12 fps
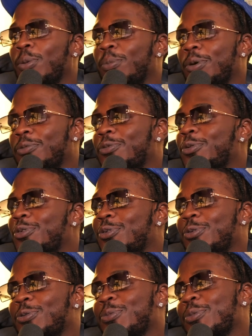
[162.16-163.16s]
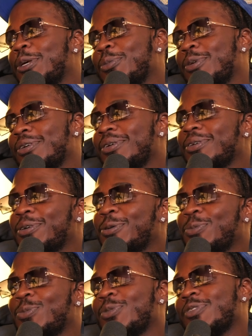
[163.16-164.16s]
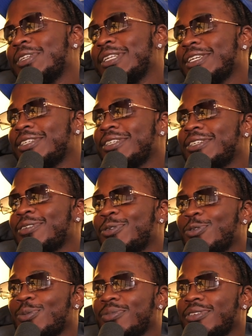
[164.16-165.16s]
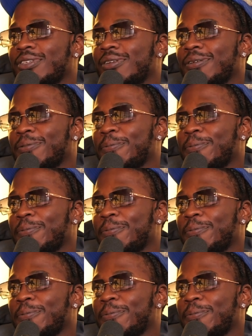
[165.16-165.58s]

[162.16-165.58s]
month or two, maybe within the next years, 100%.